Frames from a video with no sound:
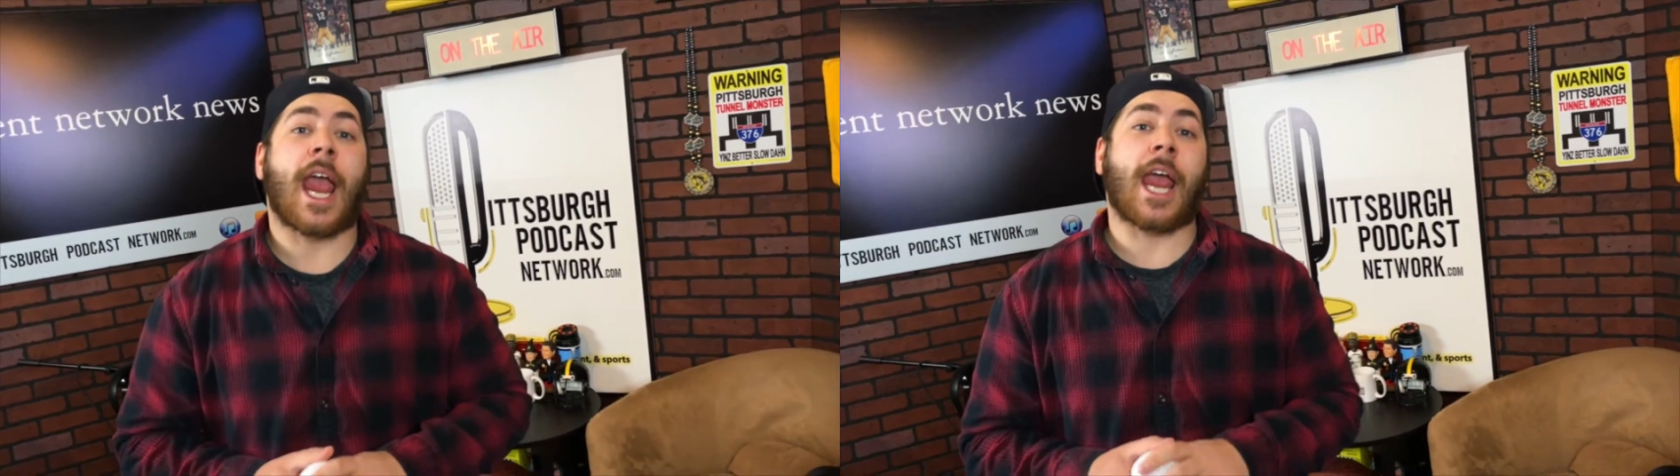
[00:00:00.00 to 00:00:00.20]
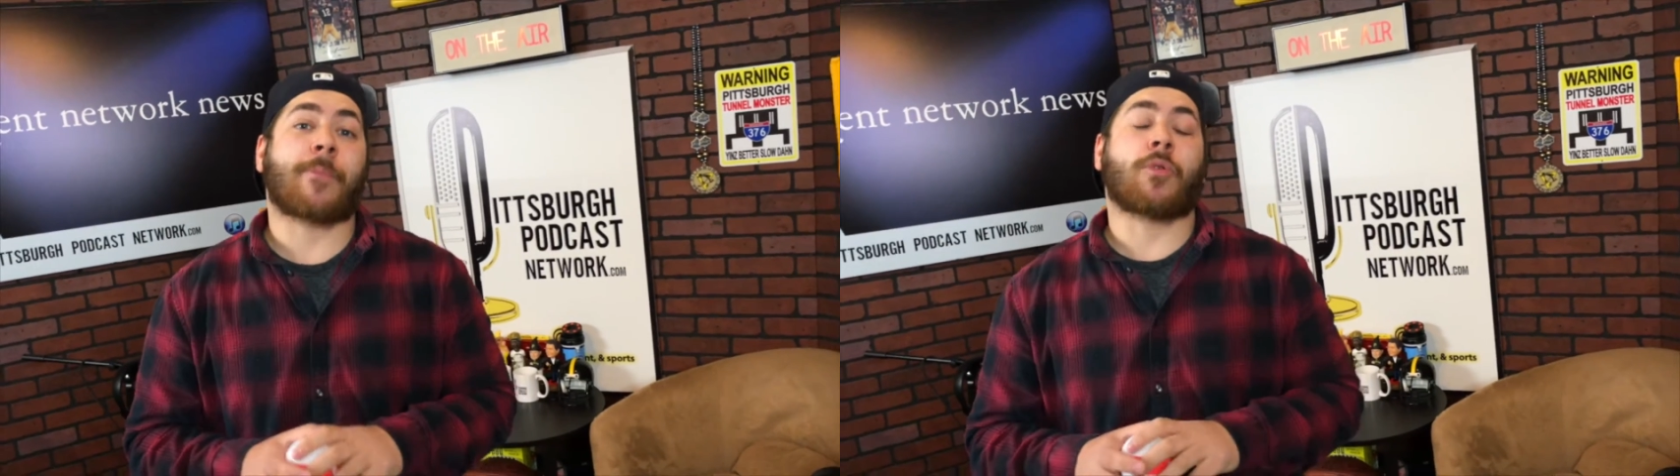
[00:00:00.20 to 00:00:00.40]

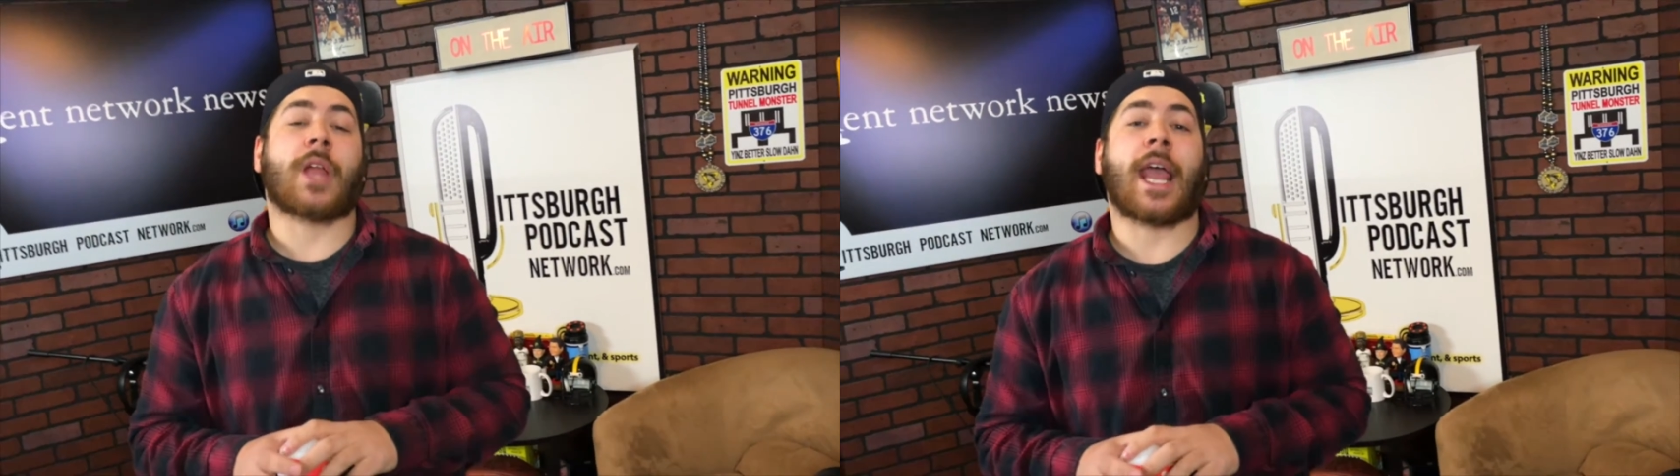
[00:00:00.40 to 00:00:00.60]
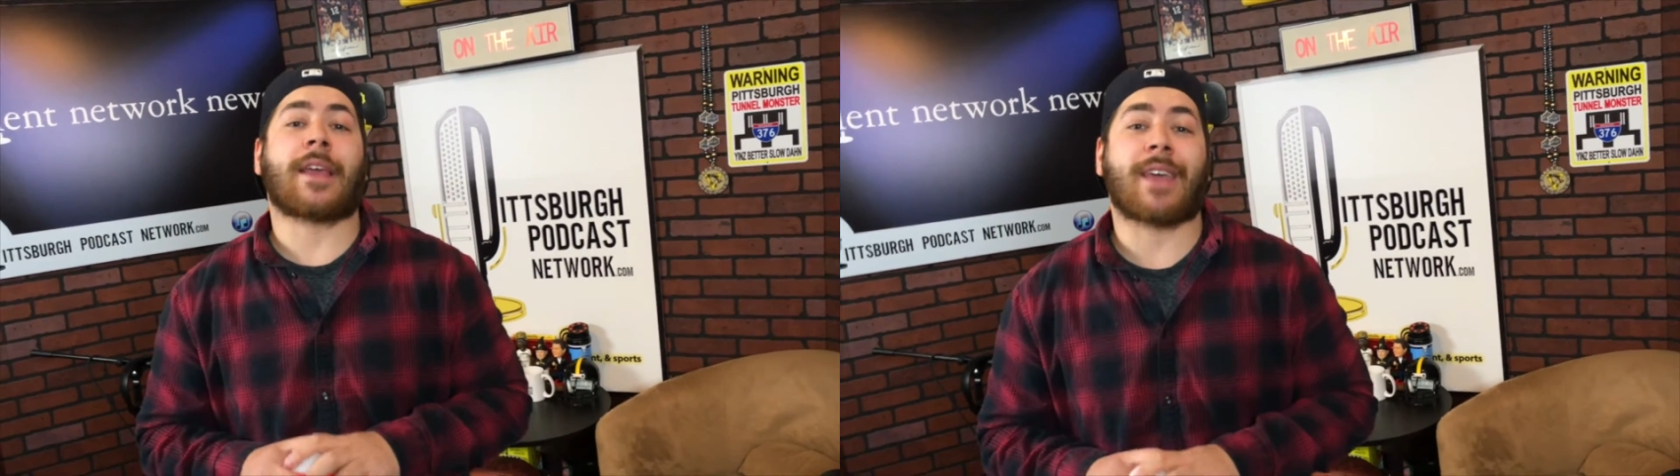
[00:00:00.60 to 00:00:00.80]

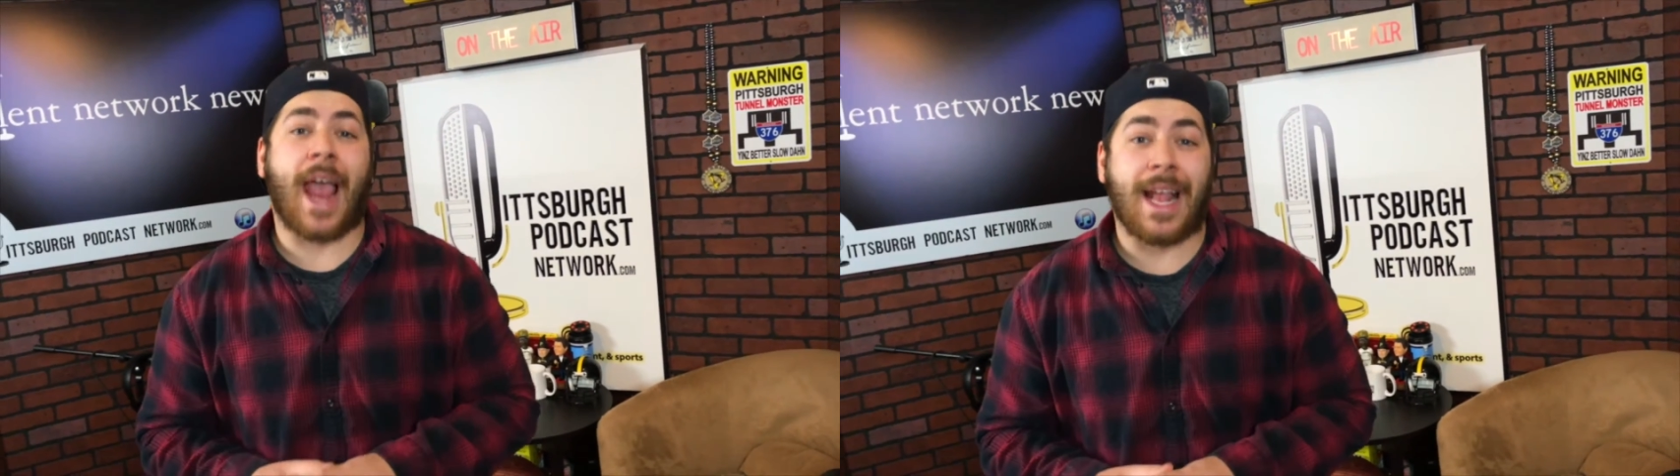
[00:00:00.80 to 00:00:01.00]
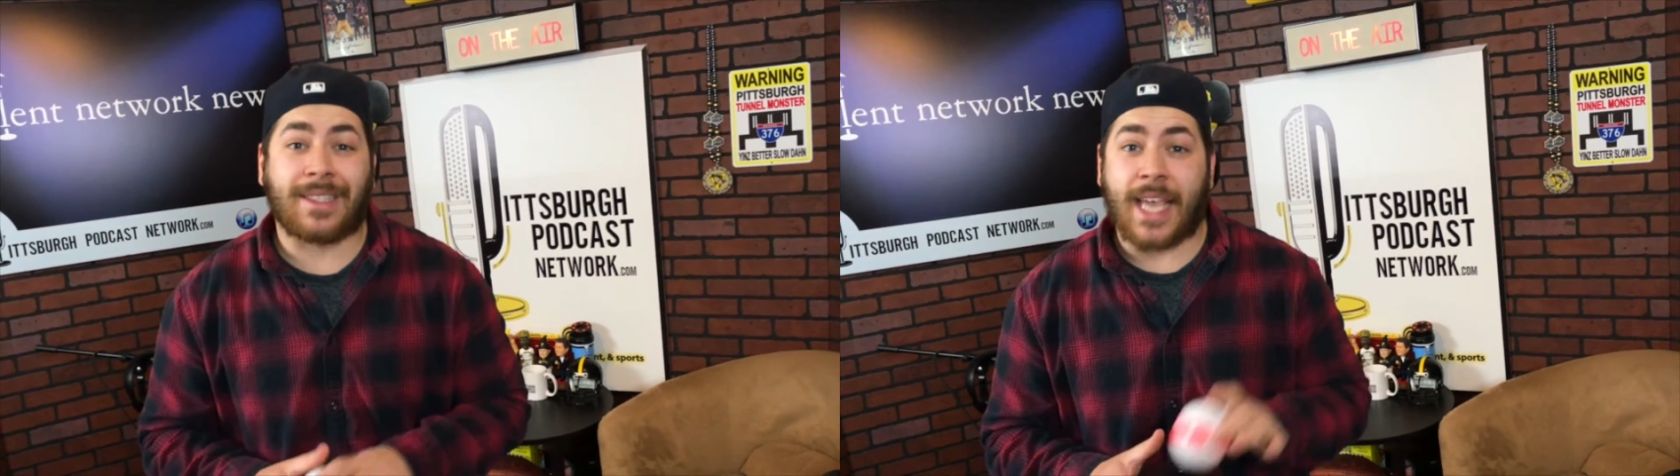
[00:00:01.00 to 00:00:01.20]
April 8th
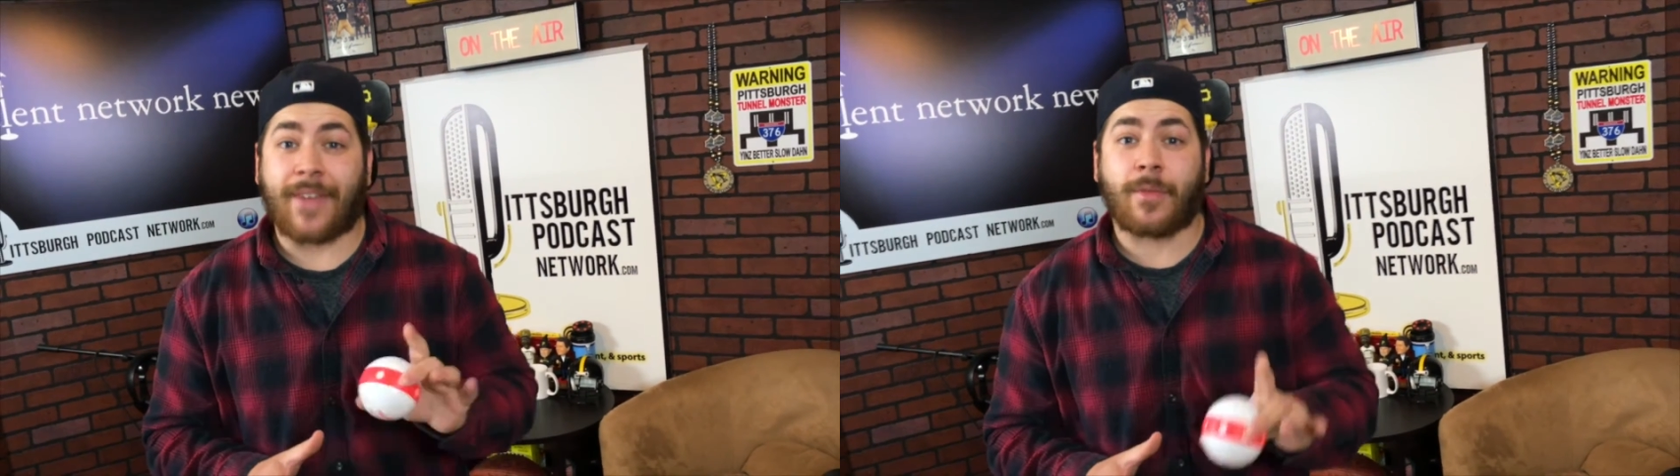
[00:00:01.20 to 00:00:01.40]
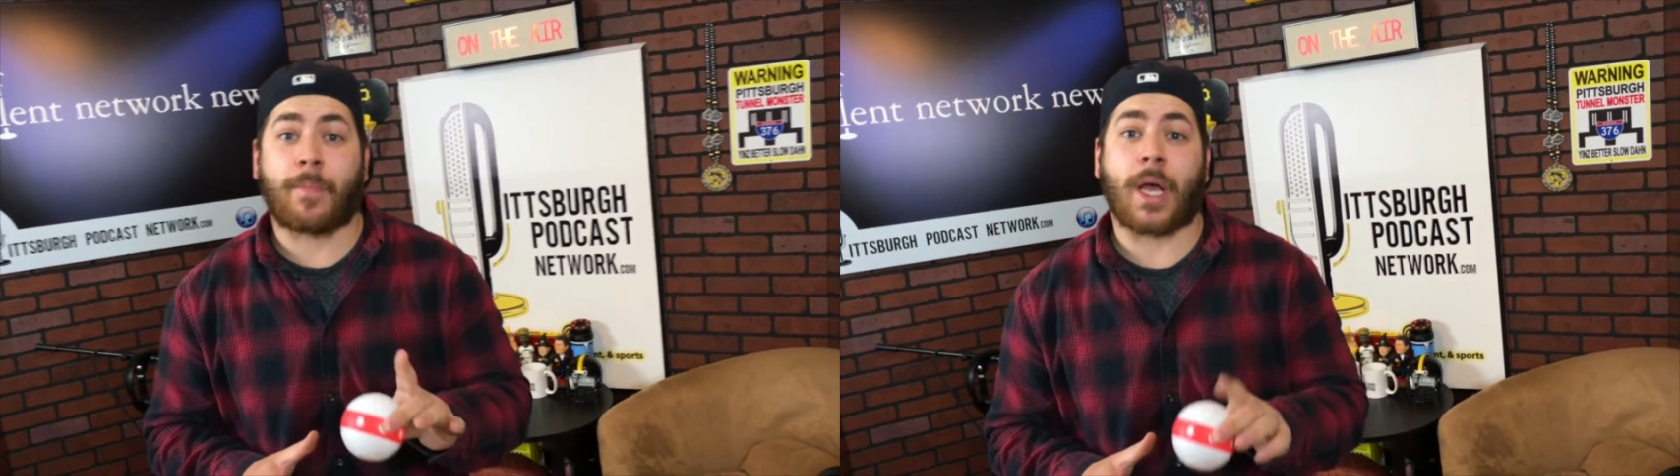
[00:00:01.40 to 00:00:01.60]
at
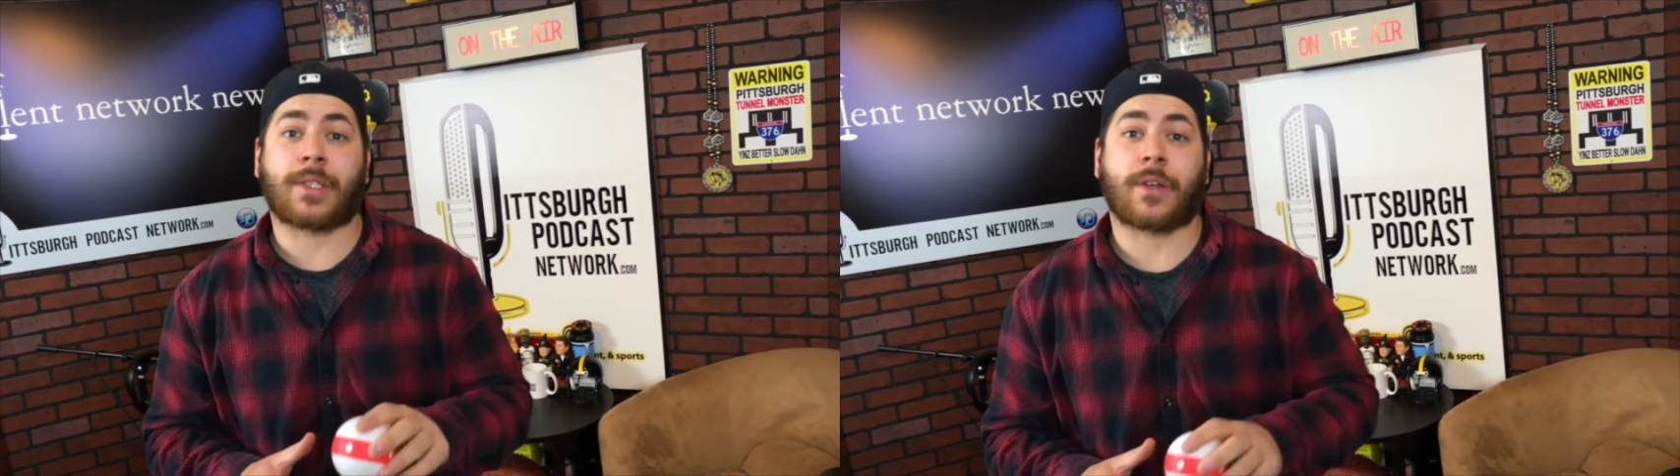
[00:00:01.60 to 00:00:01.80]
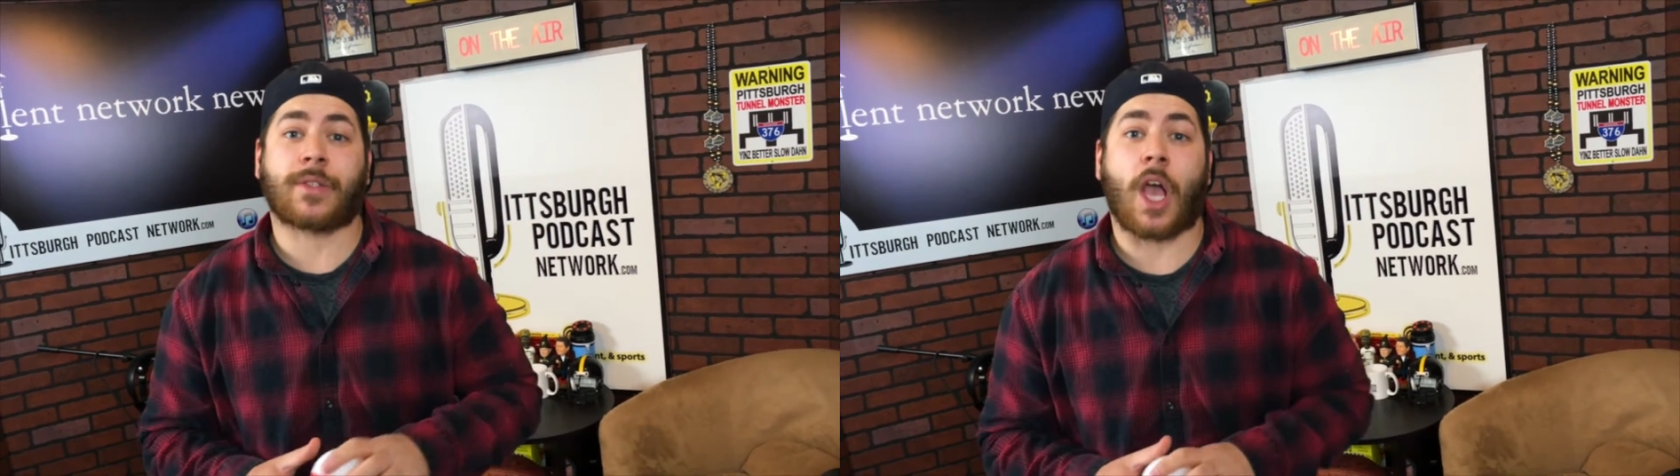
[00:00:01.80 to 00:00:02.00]
Dave and
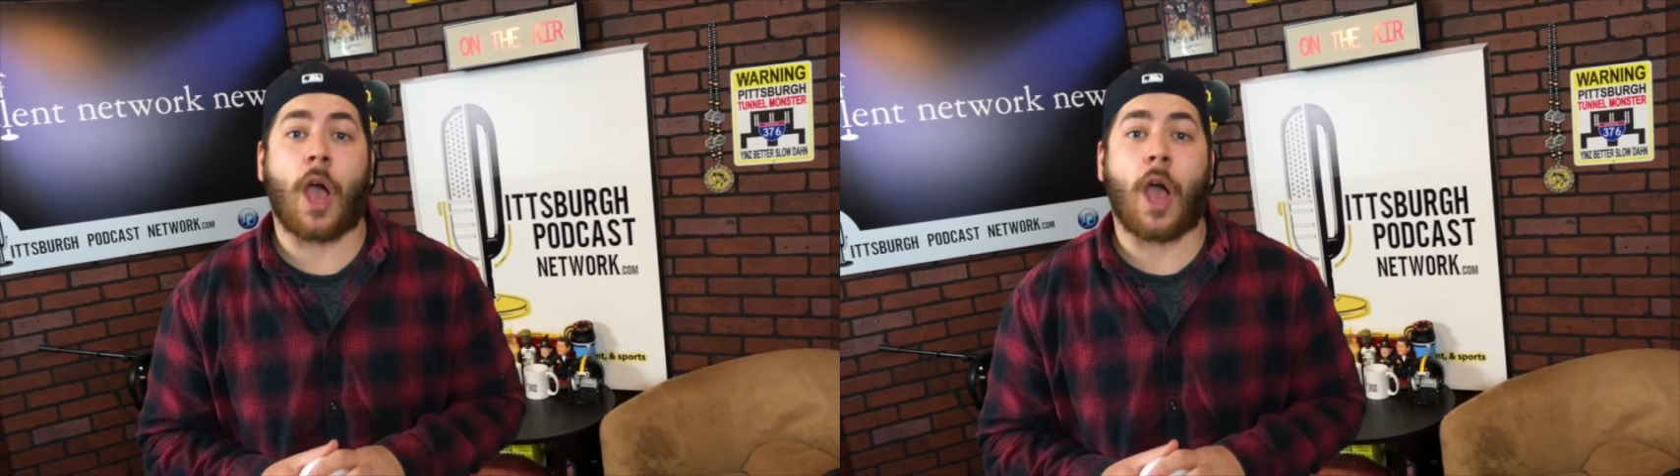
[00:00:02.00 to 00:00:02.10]
Buster's.